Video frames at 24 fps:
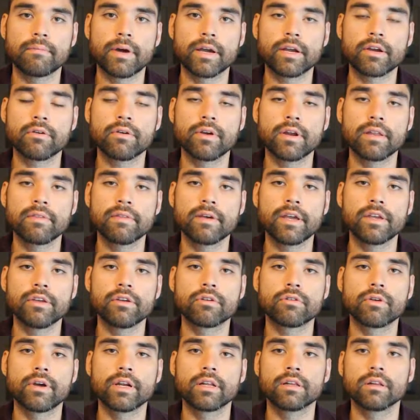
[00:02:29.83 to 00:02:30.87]
By creating that,
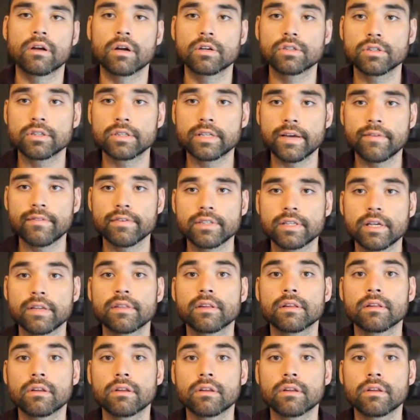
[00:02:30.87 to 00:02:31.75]
you create a larger deficit.